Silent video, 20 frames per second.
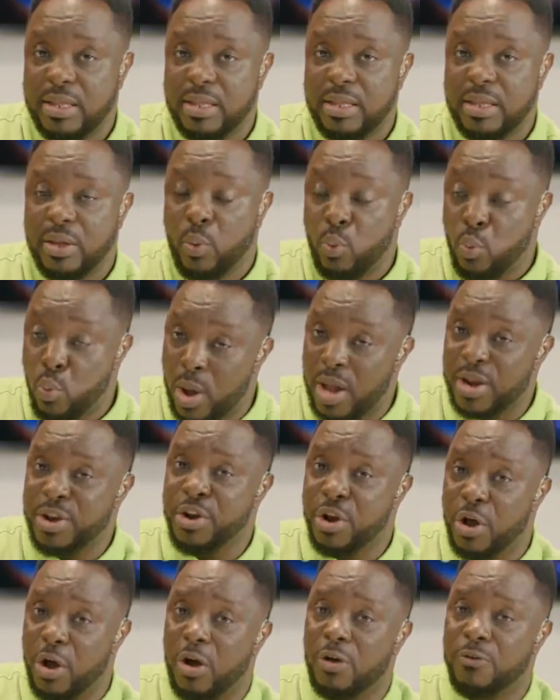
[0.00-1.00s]

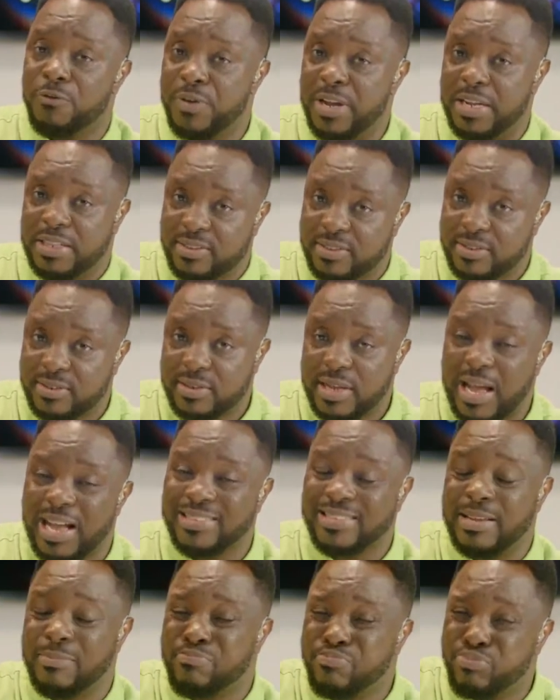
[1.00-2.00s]
One of it
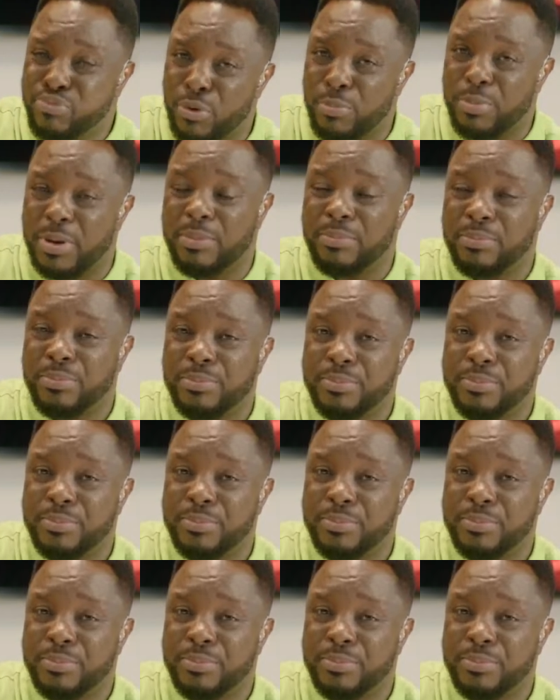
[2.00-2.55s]
has a problem.